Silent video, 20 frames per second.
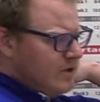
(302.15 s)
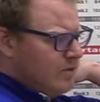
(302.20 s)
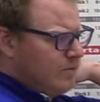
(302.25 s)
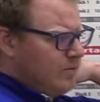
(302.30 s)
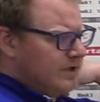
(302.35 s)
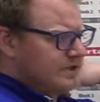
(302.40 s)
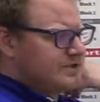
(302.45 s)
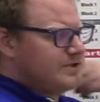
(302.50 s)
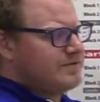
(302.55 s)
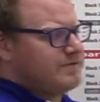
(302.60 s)

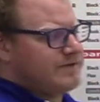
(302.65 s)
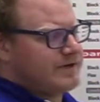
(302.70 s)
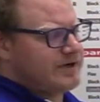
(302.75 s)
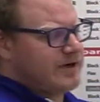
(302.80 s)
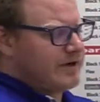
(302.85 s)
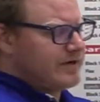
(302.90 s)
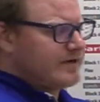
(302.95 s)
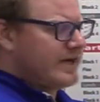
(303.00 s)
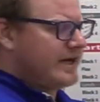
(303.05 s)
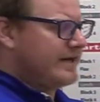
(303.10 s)
Once you
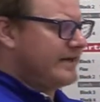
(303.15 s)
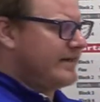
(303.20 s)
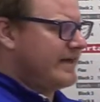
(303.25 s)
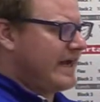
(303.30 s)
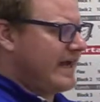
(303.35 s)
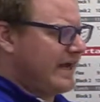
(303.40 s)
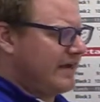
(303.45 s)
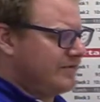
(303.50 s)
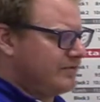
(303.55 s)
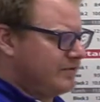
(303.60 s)
figure out kind of the
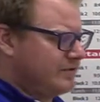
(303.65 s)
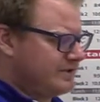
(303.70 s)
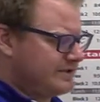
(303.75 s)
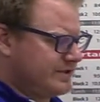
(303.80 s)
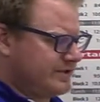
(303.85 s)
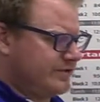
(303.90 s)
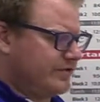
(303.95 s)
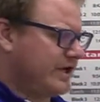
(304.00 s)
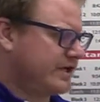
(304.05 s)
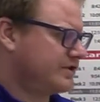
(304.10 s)
hand rules,
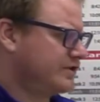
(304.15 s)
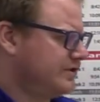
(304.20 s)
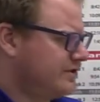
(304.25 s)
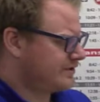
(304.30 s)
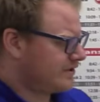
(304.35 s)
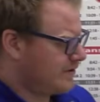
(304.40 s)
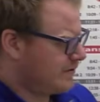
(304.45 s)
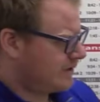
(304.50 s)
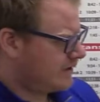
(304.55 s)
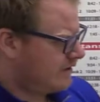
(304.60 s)
the direction
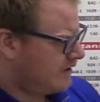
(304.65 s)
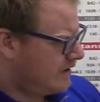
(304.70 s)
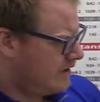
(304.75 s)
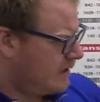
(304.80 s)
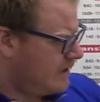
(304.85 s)
going,